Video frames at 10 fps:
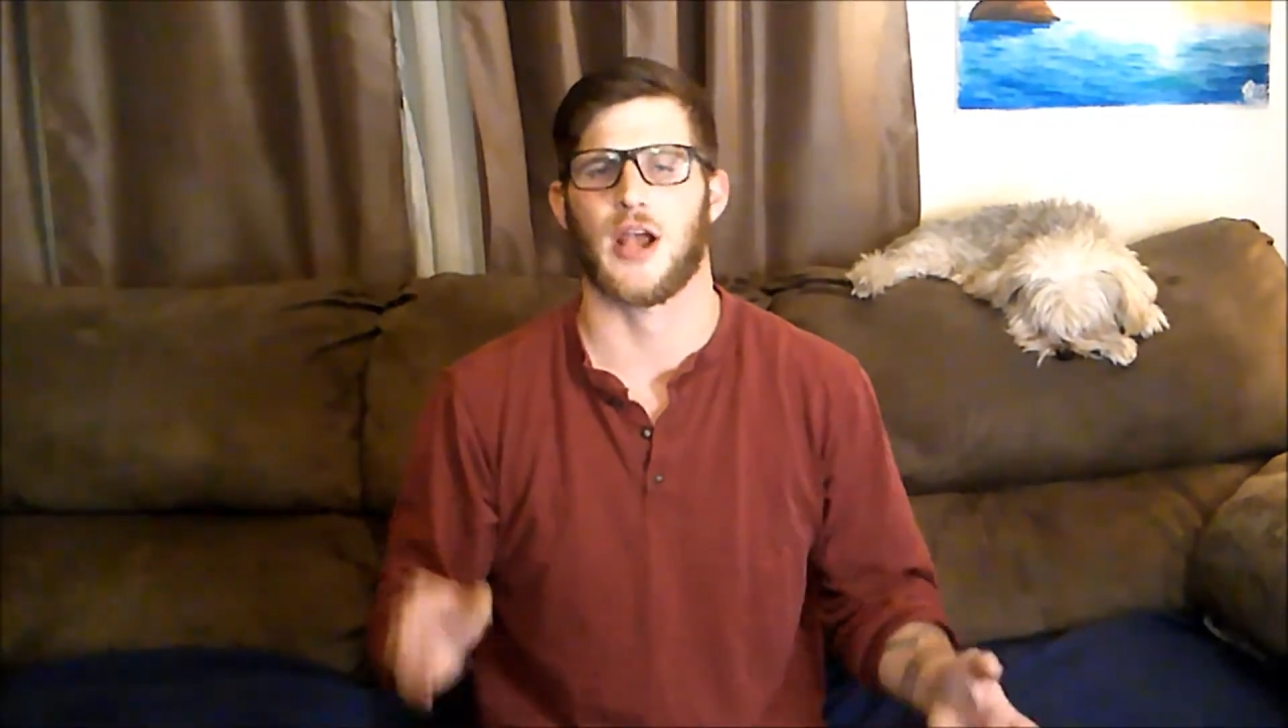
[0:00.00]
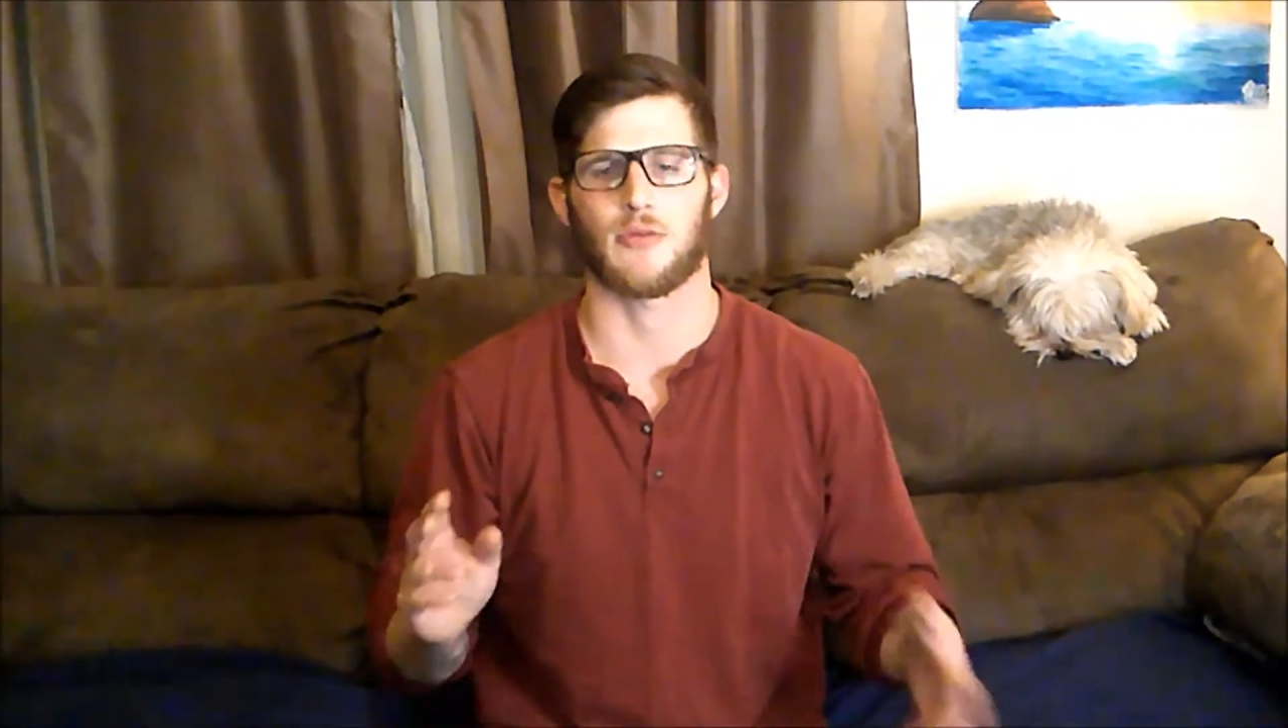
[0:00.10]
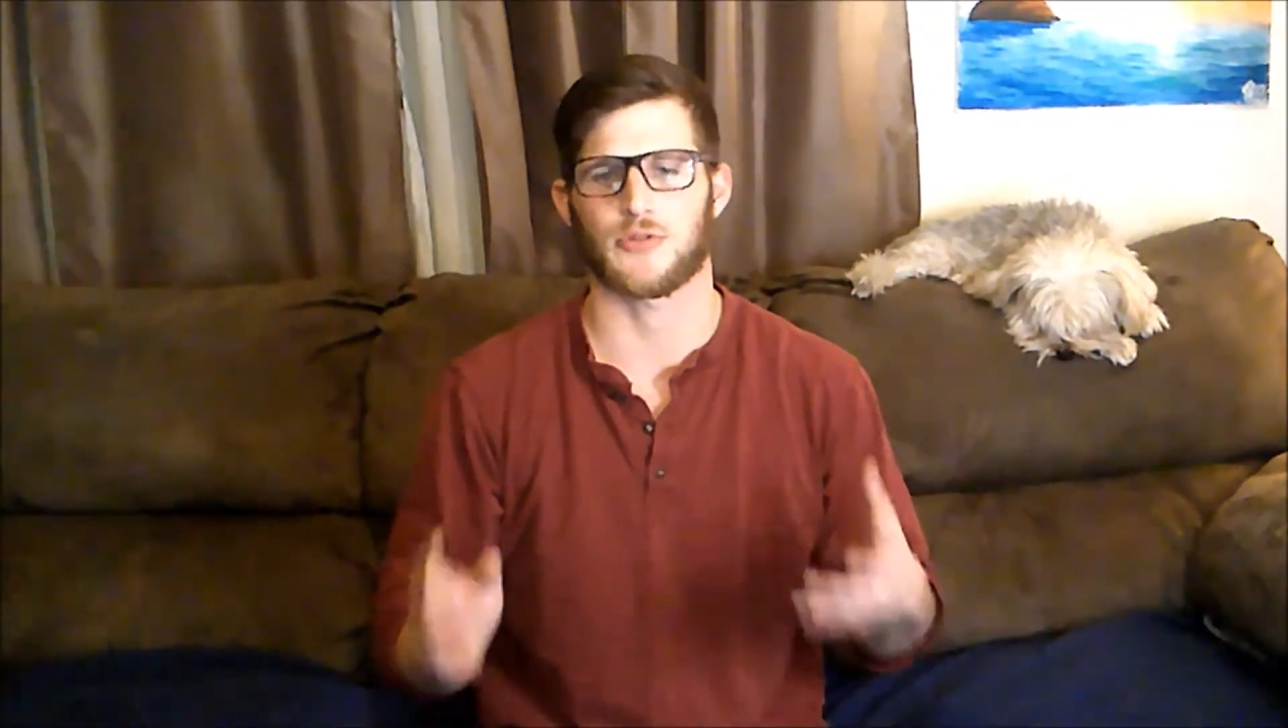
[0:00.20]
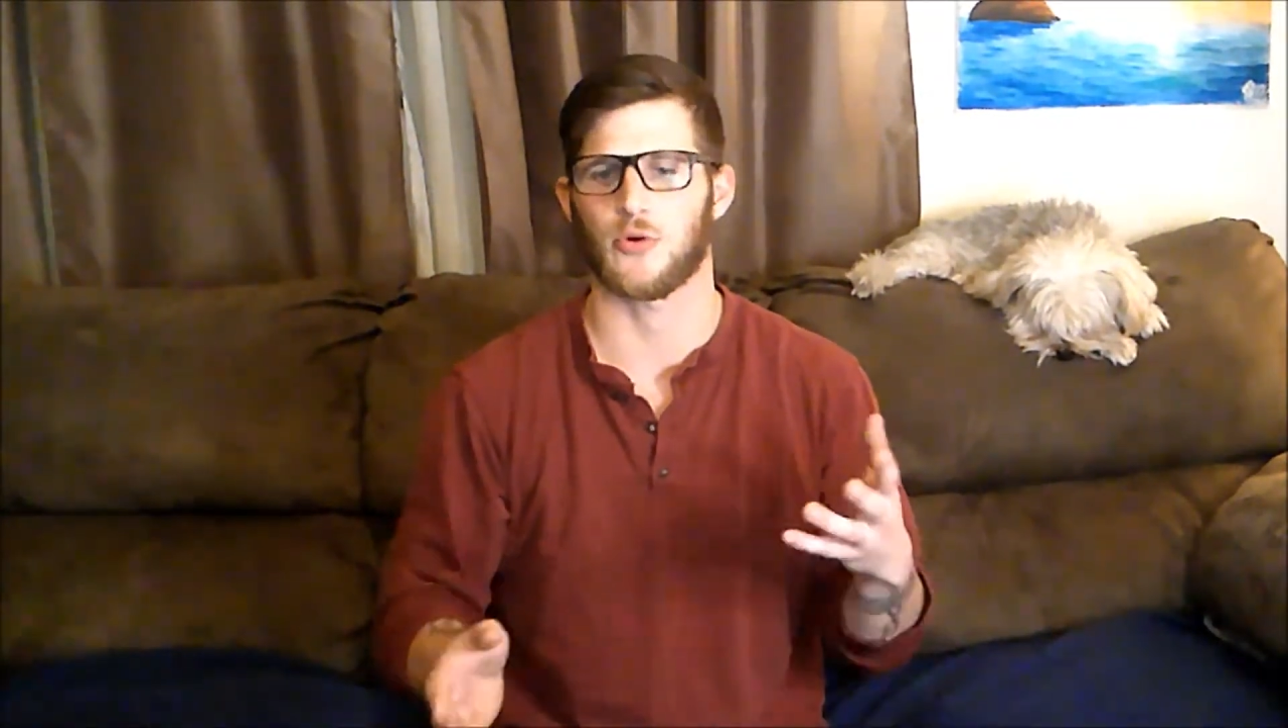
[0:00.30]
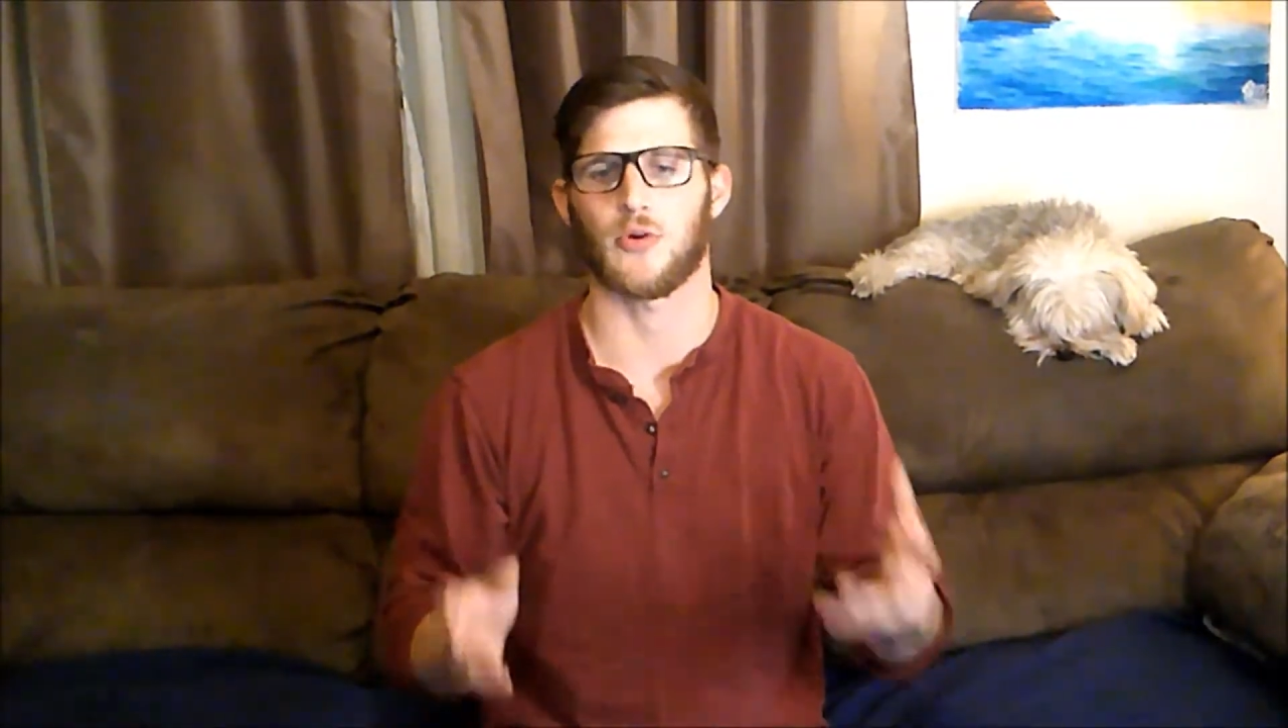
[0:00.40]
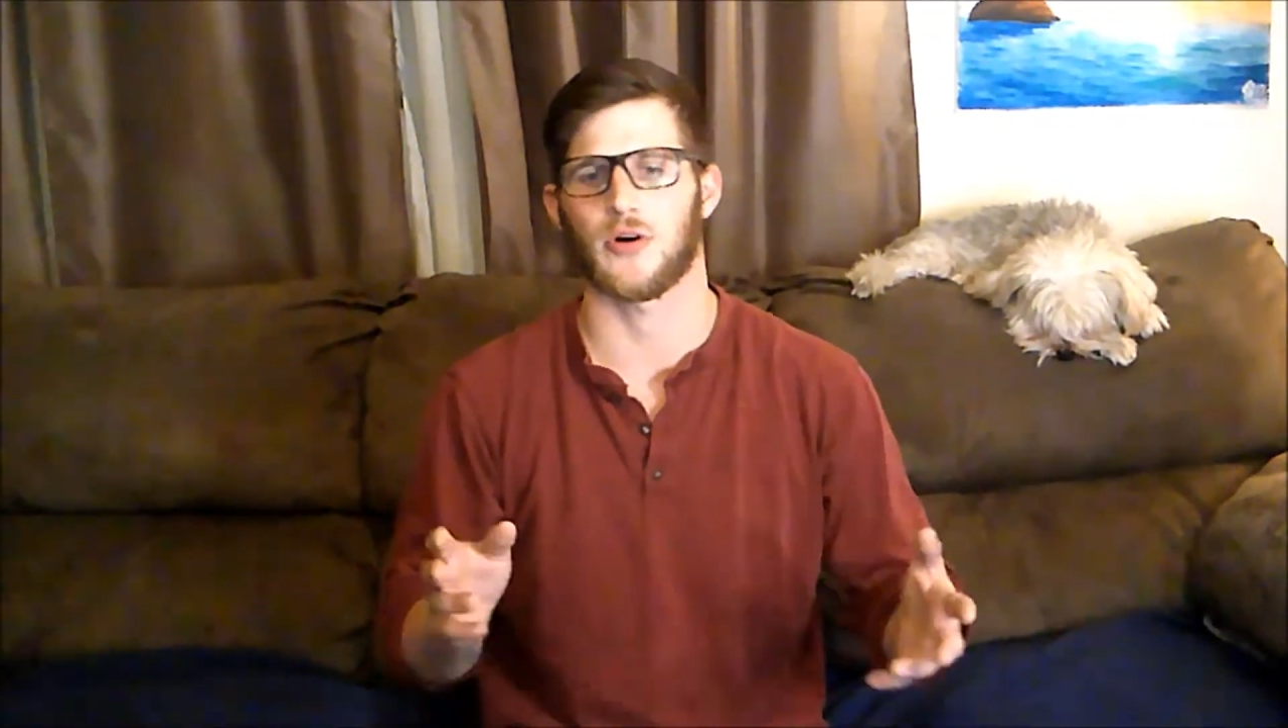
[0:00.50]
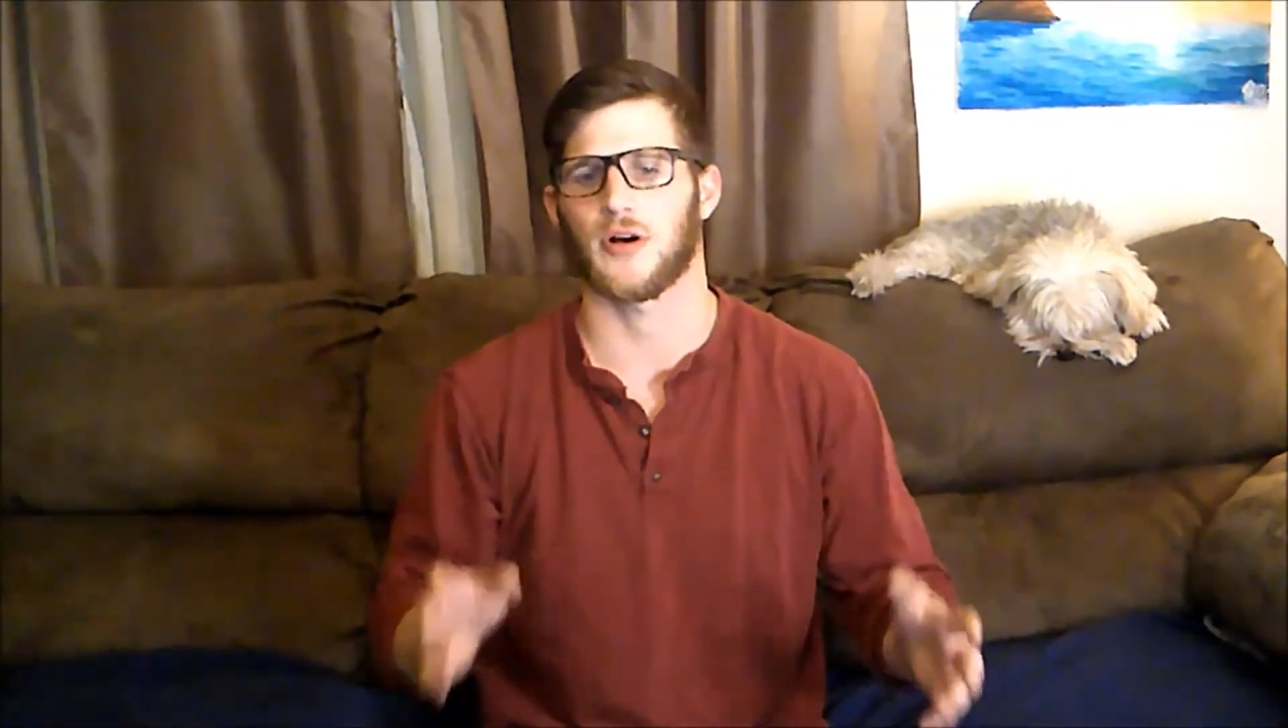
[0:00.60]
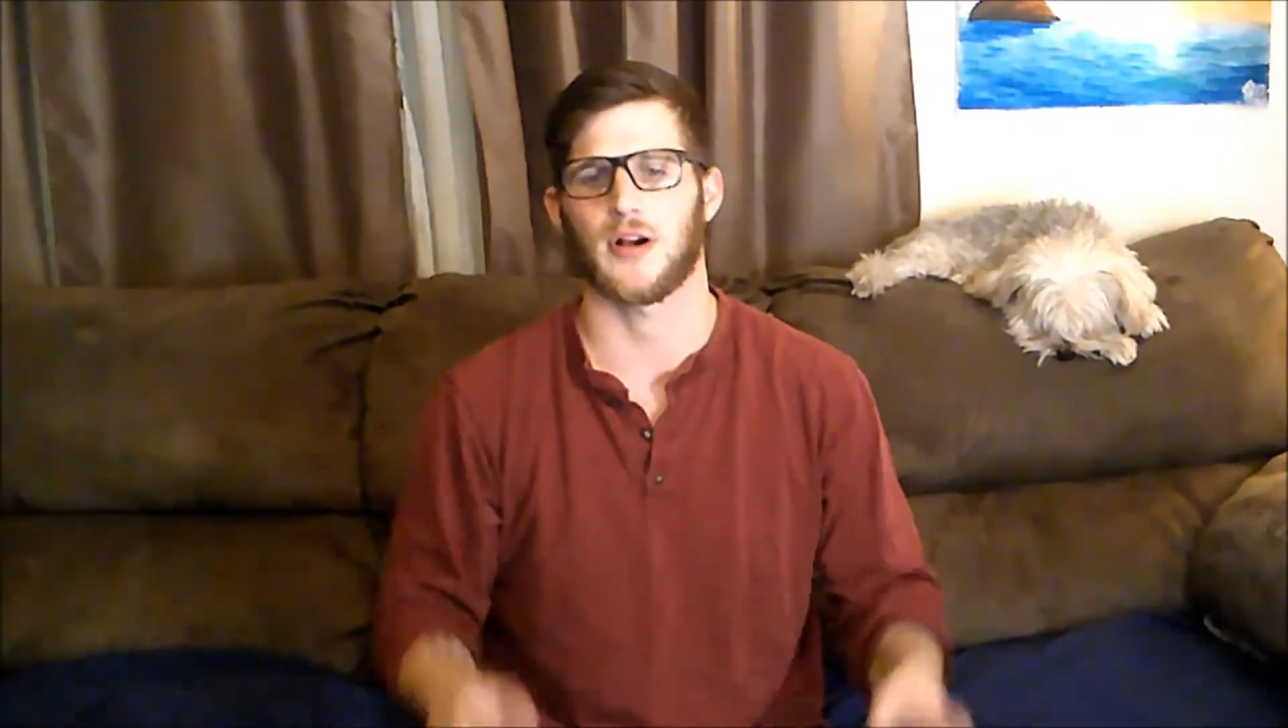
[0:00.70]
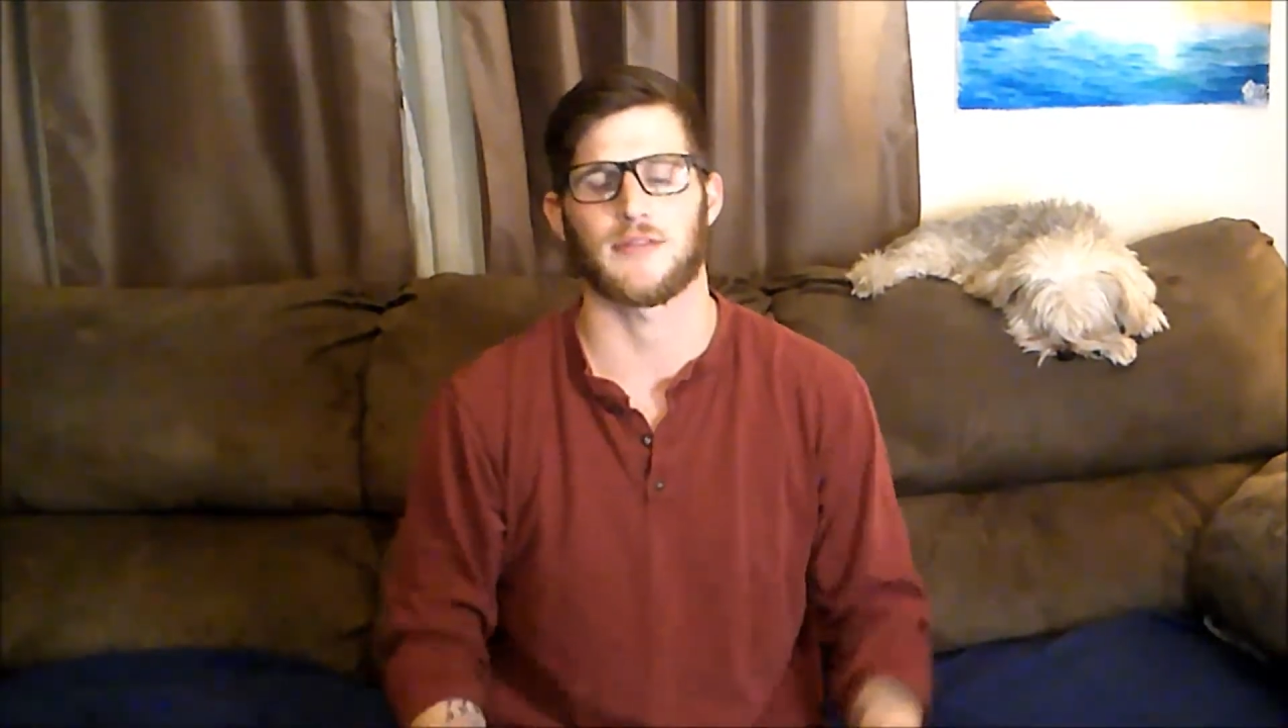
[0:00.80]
outdoor